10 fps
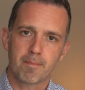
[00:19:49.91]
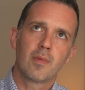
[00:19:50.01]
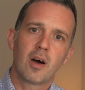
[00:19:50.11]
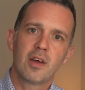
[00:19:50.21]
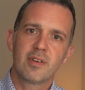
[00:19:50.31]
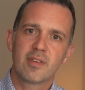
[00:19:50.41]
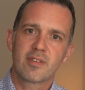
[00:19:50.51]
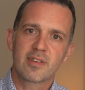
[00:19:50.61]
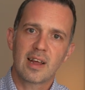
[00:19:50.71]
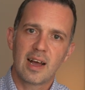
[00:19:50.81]
I
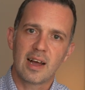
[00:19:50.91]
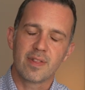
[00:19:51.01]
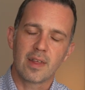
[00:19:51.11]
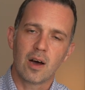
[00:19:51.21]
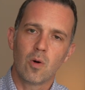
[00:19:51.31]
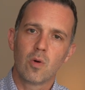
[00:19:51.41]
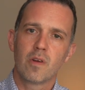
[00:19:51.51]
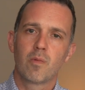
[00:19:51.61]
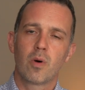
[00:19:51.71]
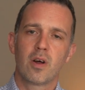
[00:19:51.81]
understand that all
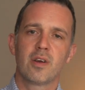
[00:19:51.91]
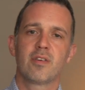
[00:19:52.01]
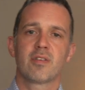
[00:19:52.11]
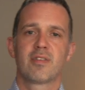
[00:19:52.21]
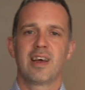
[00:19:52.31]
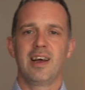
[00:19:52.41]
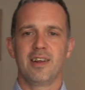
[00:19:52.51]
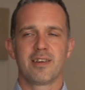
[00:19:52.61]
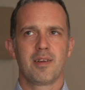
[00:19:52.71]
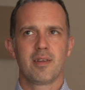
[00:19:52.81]
of what I just said